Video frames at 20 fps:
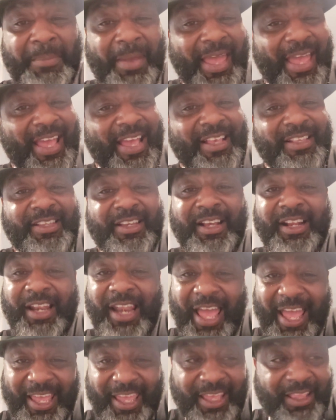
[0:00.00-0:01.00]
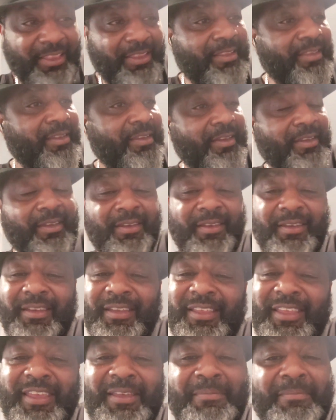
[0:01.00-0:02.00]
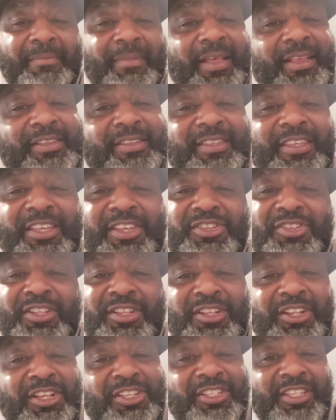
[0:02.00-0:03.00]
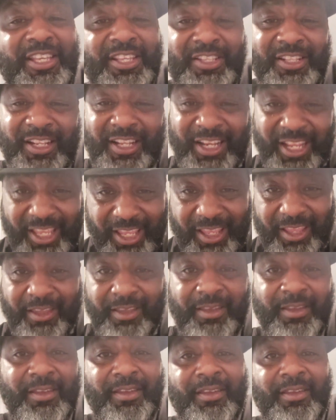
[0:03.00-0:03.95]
and pans a clacking and getting my seasoning,